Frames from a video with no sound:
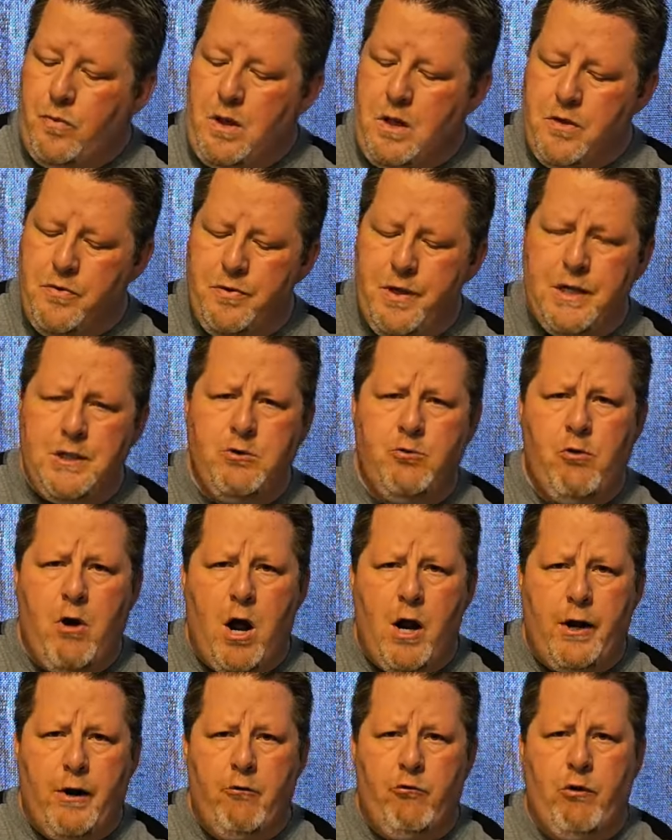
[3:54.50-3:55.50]
This
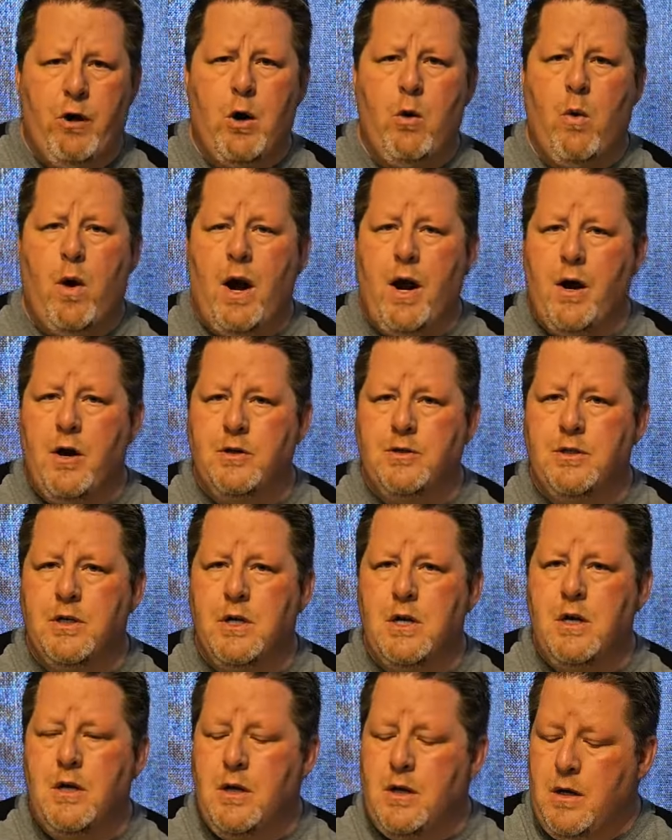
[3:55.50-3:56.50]
rocket requires
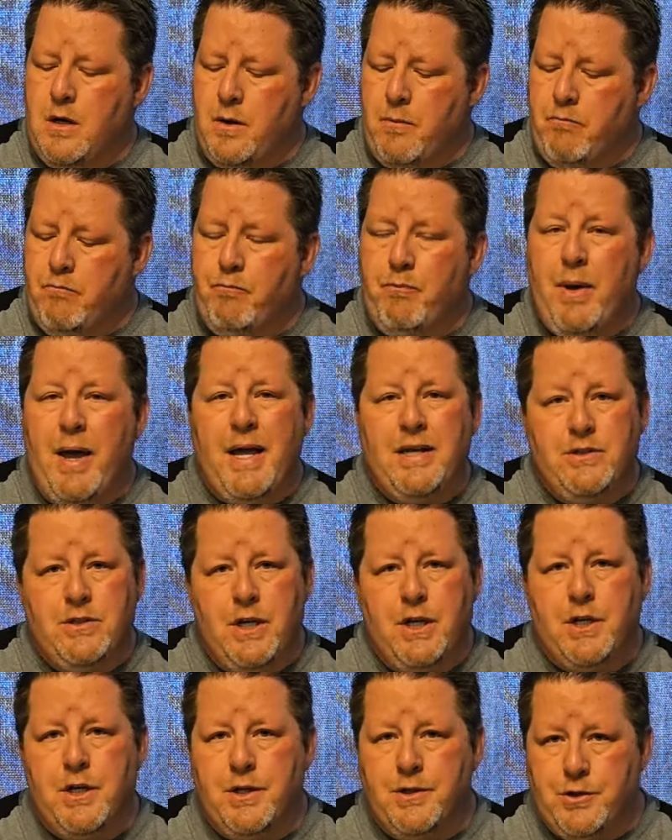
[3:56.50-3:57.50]

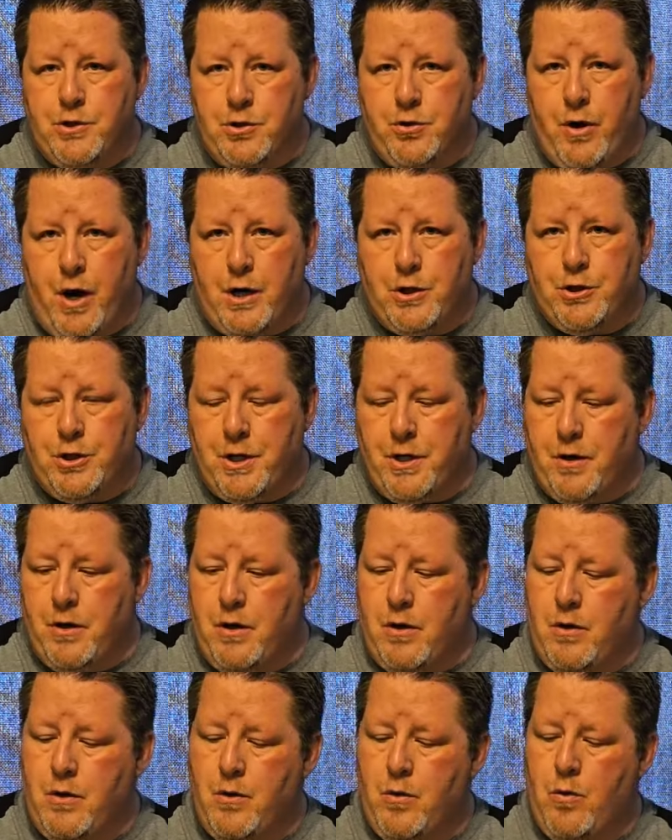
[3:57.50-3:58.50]
basic construction.
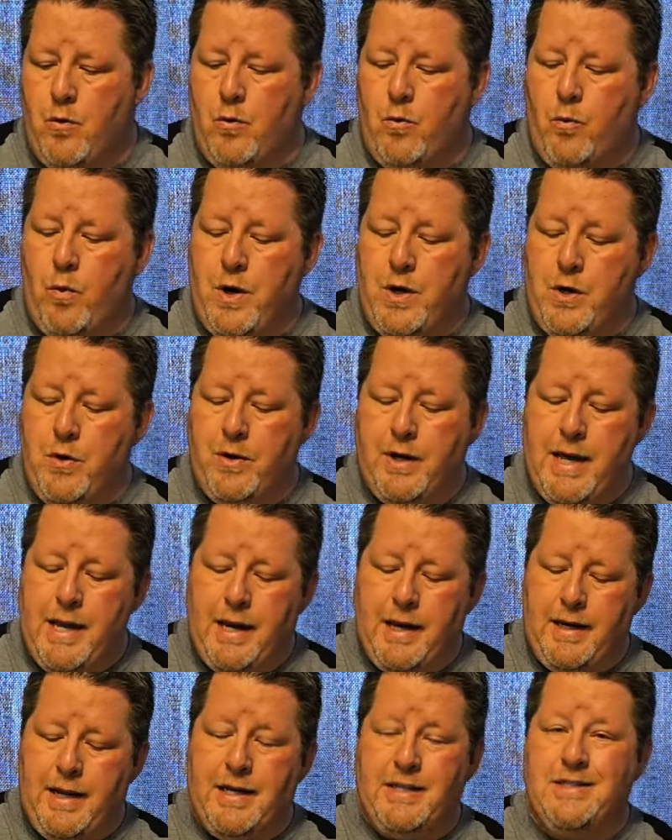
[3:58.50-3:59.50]
When you get
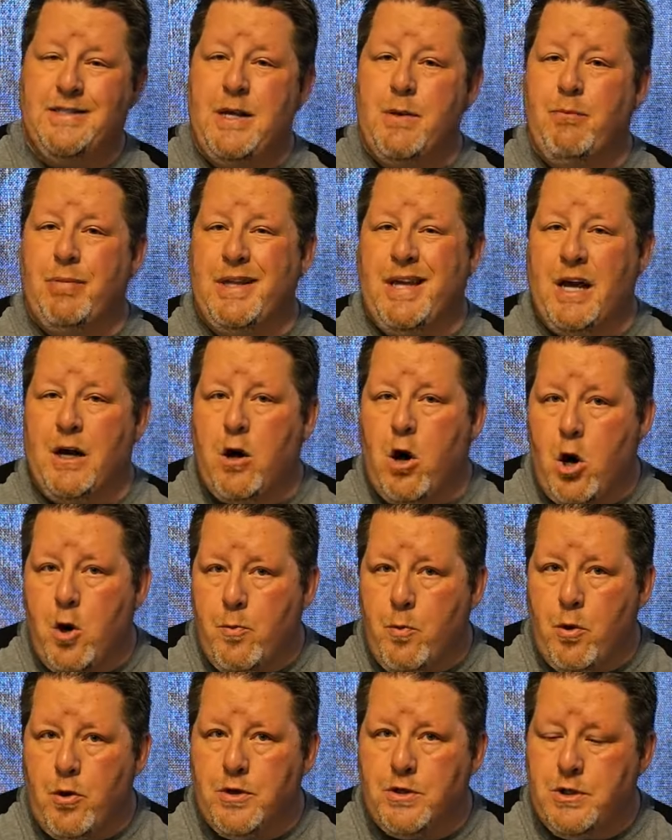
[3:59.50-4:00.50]
it, it's simply a
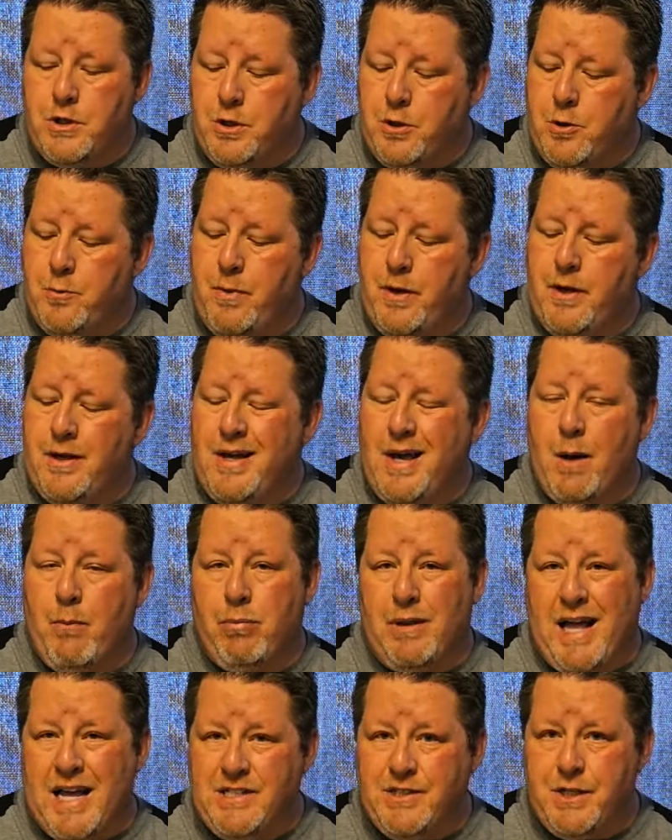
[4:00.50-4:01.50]
cardboard tube, a
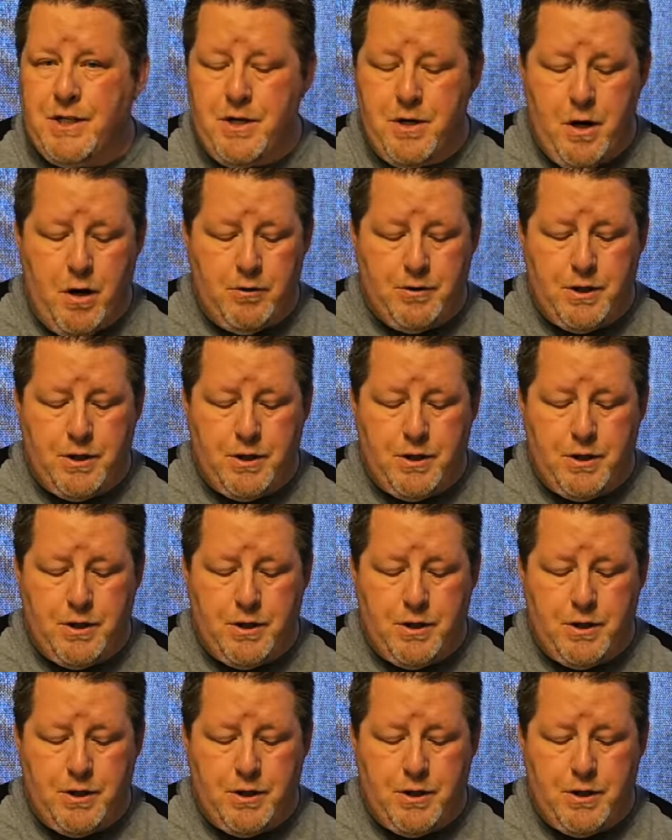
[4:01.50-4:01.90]
plastic nose